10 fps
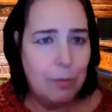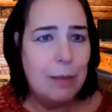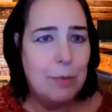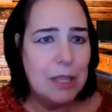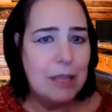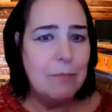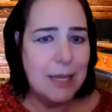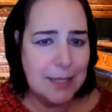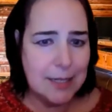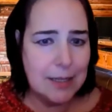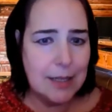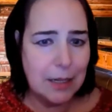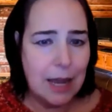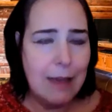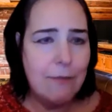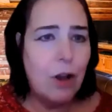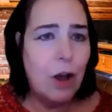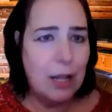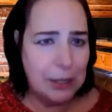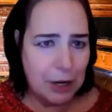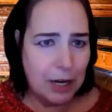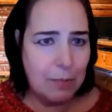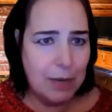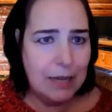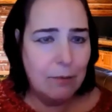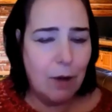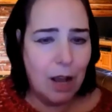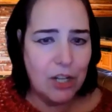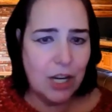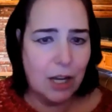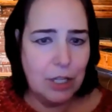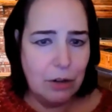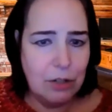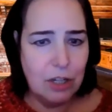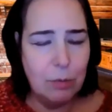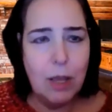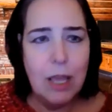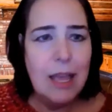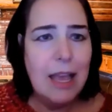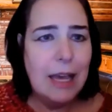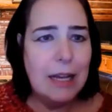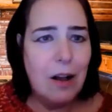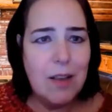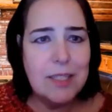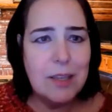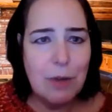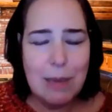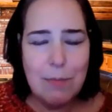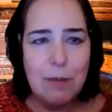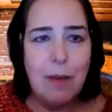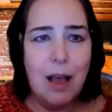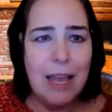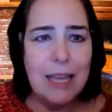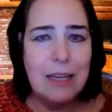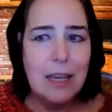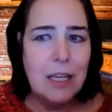People that missed the live call and are going to be watching on YouTube. And also keep in mind,